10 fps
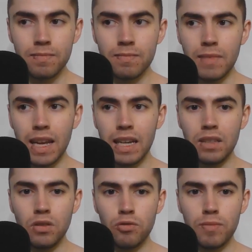And
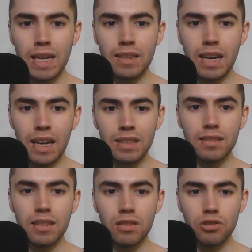you've made
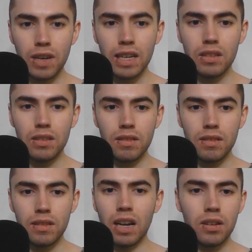constant trades
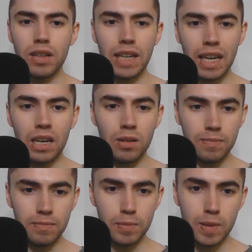that aren't going to help.
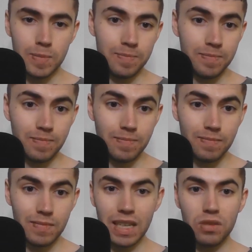
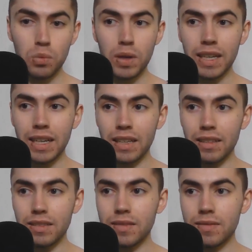It is what it
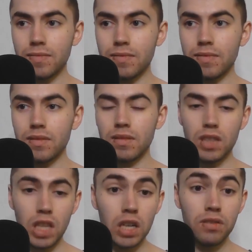is.
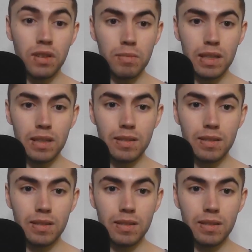Learn from it.